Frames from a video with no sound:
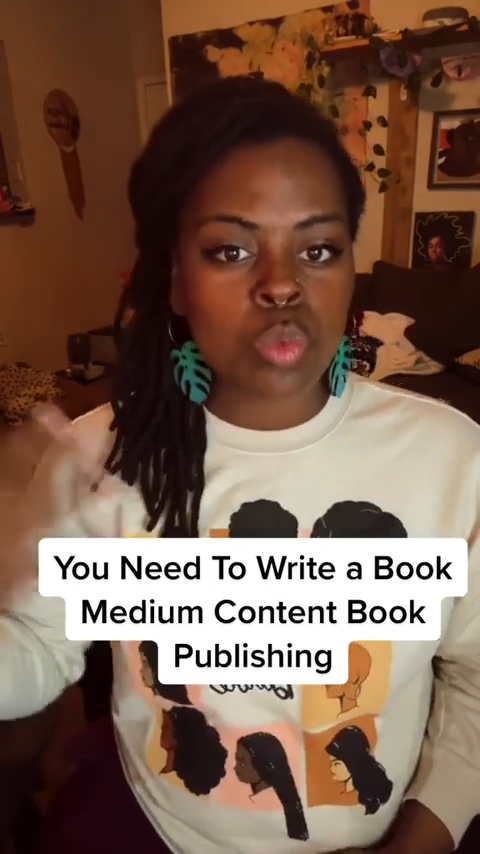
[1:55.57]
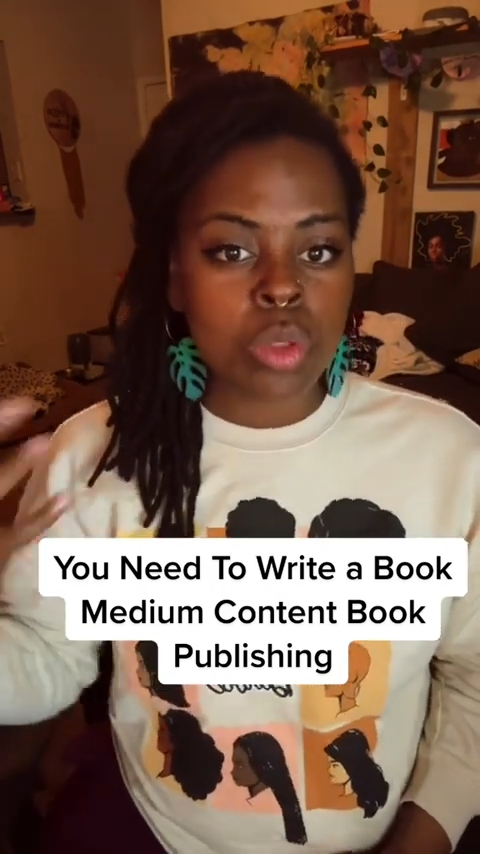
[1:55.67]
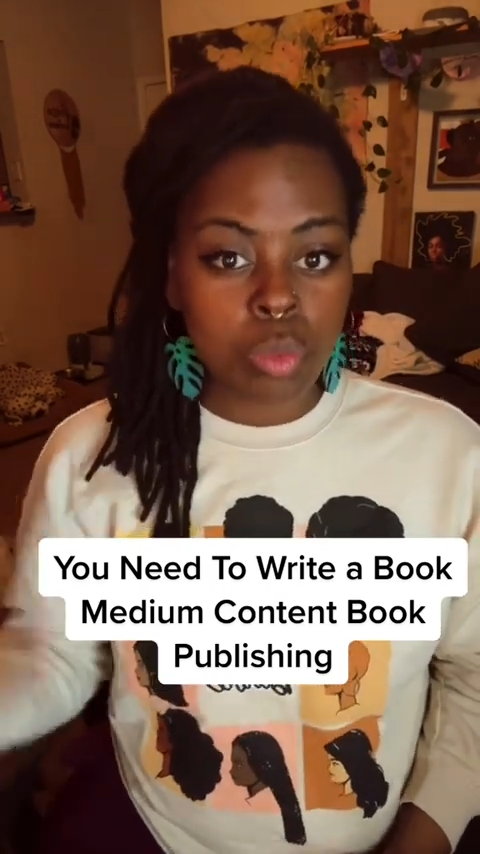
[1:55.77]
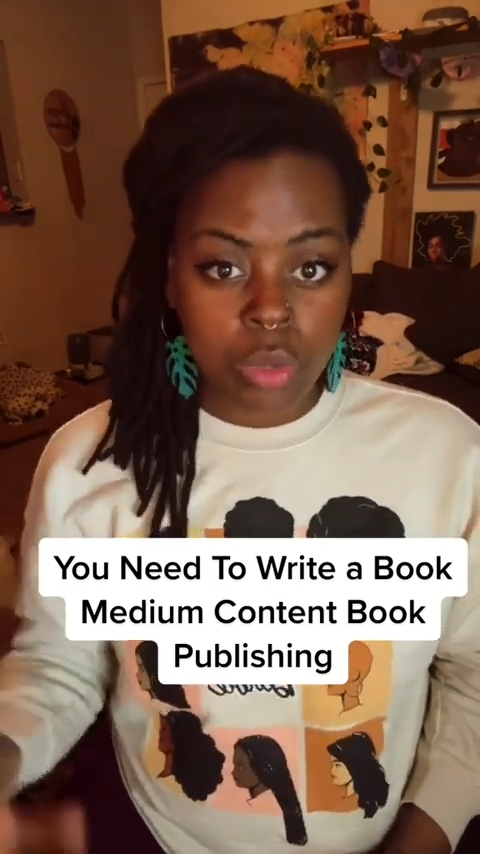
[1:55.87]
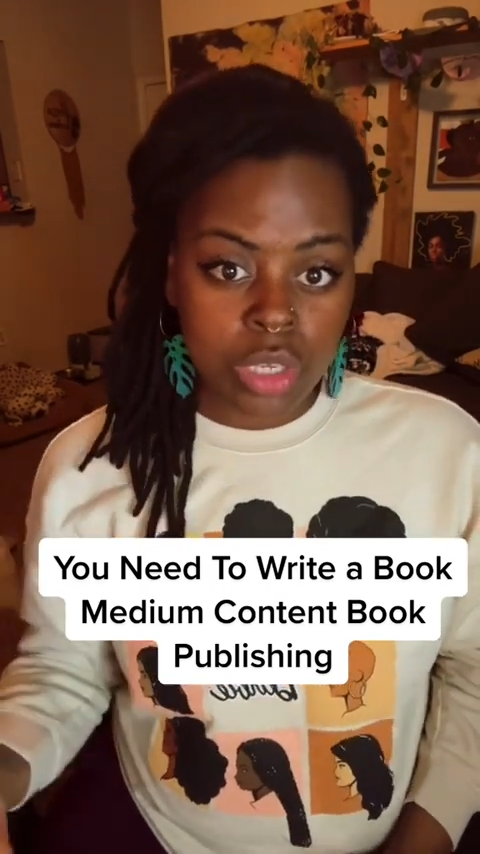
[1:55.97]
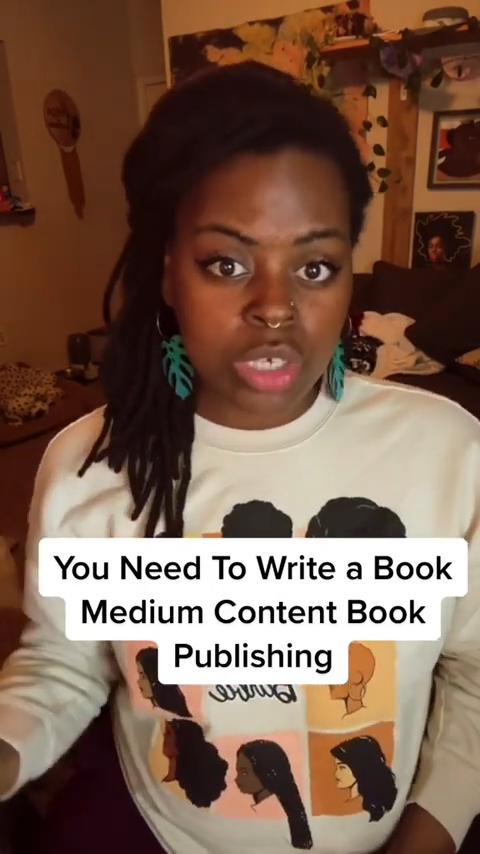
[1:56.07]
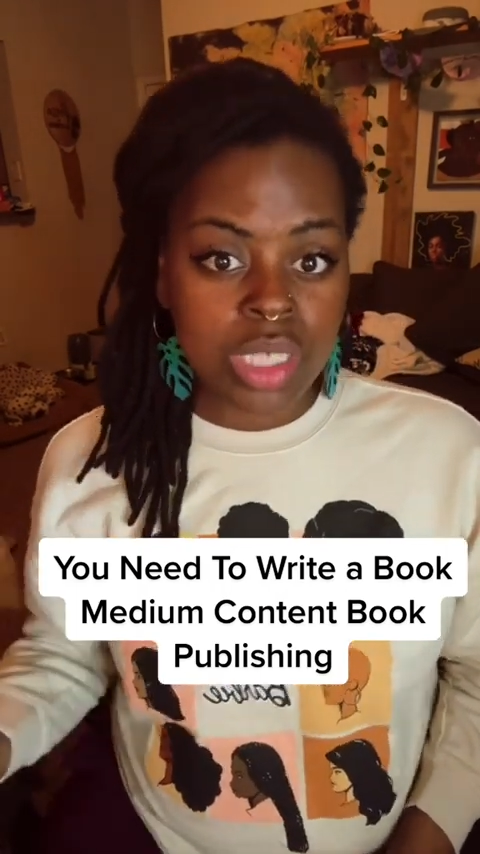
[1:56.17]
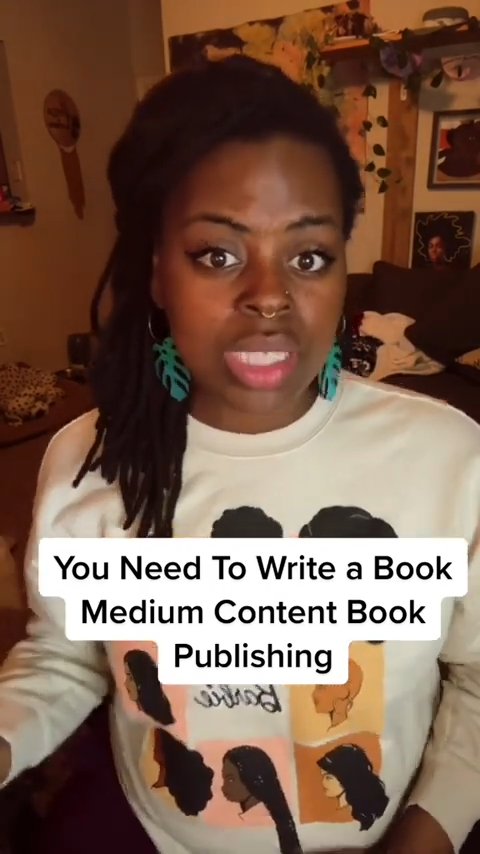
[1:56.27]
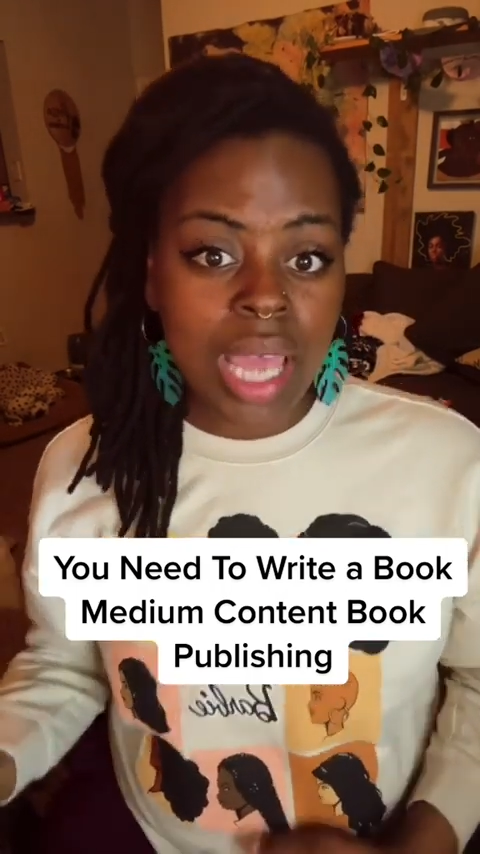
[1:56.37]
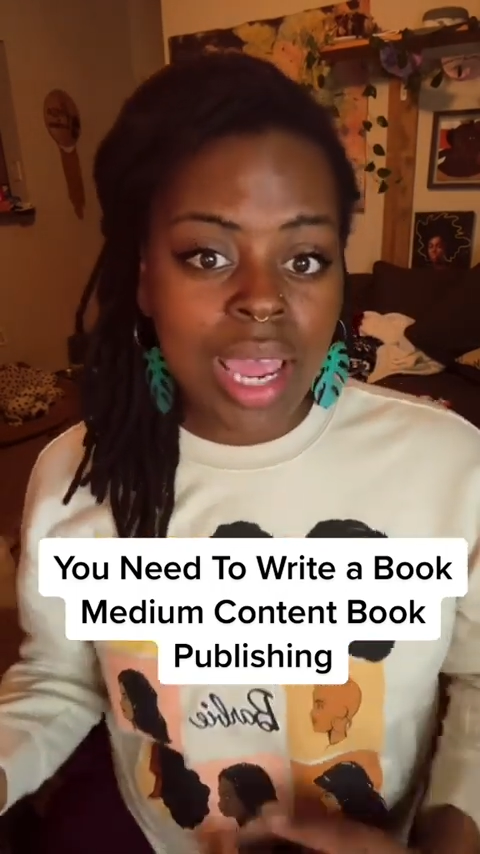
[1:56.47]
with what you're
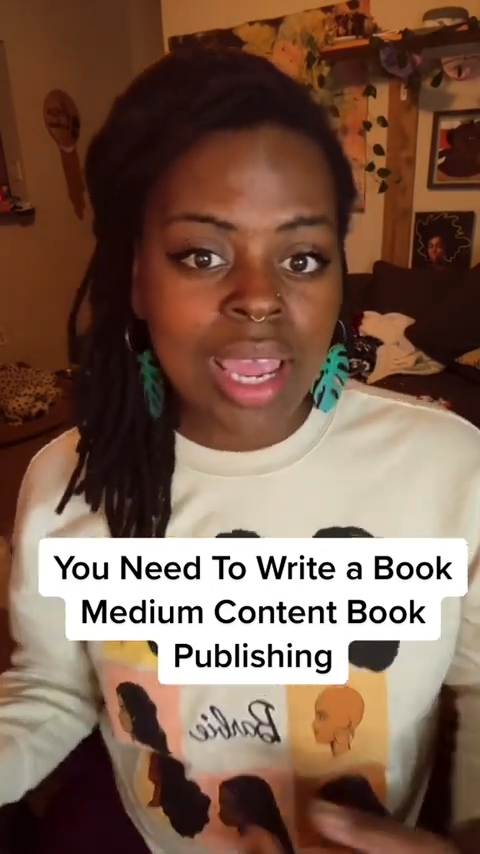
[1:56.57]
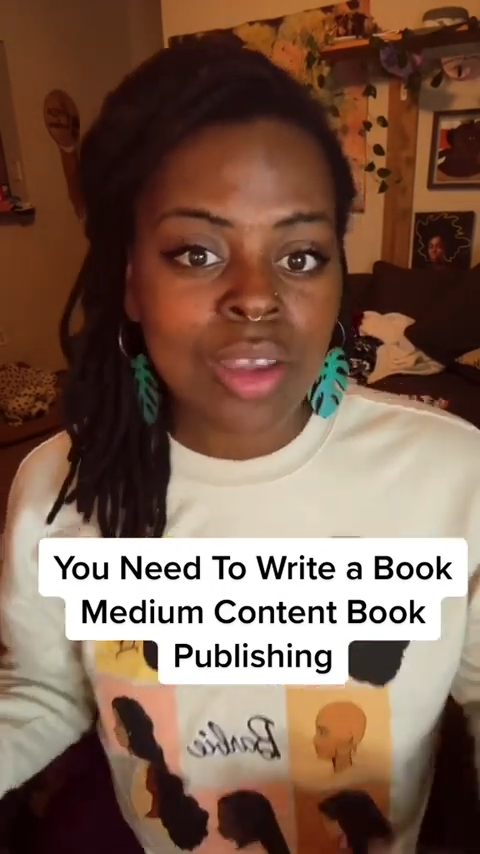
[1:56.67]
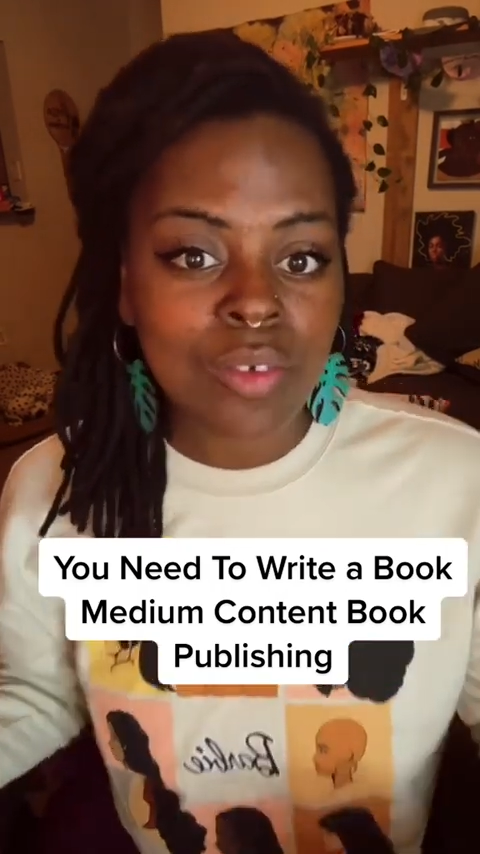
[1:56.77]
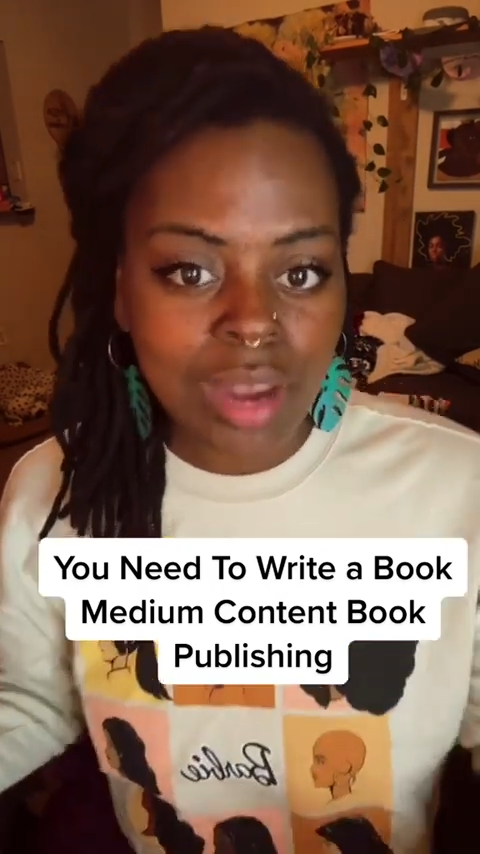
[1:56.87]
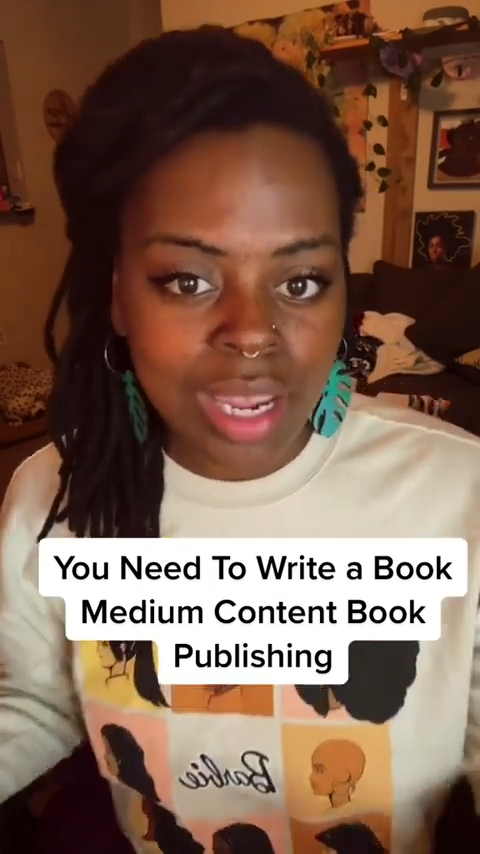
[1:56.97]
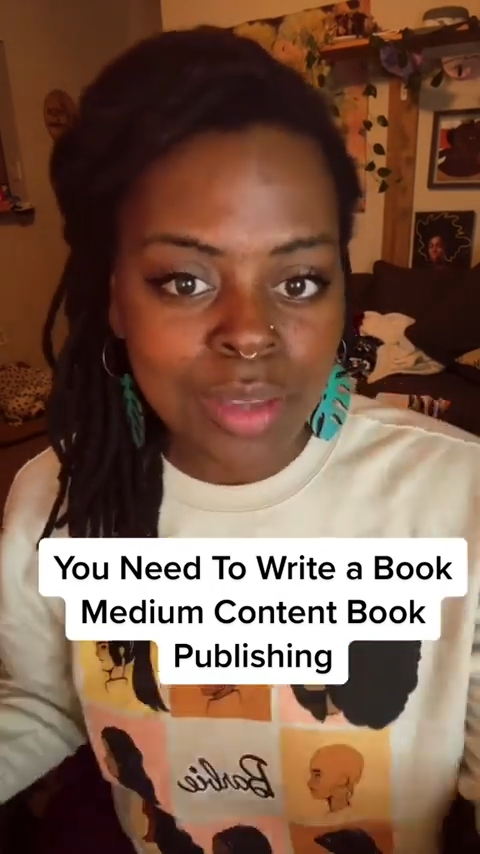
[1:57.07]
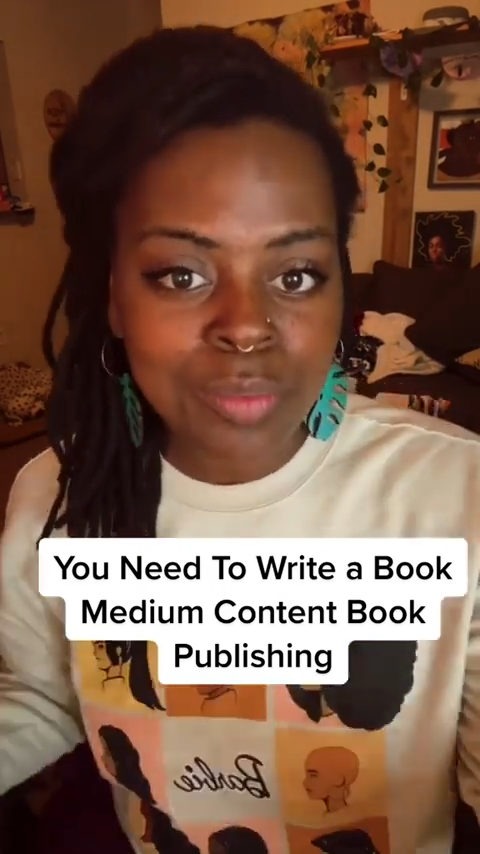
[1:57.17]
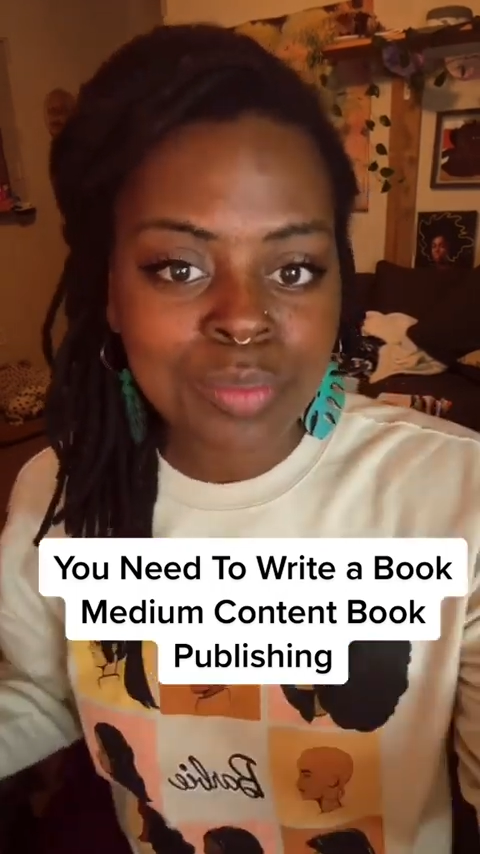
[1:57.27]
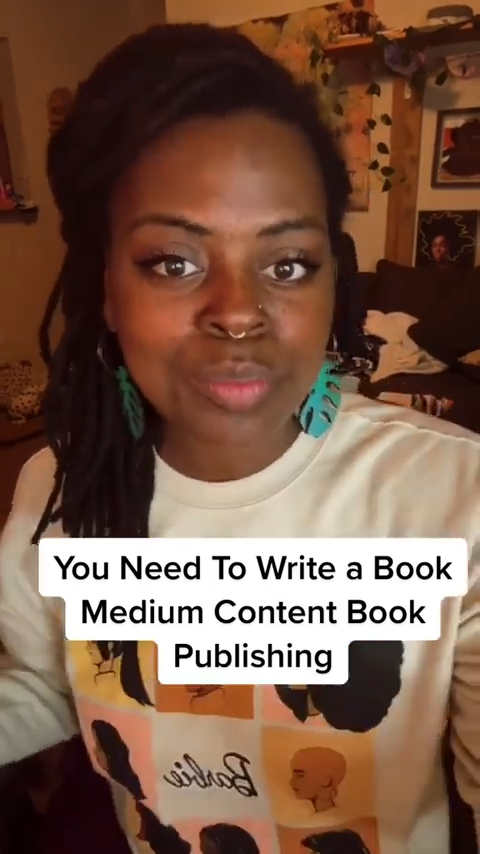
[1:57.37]
saying, right?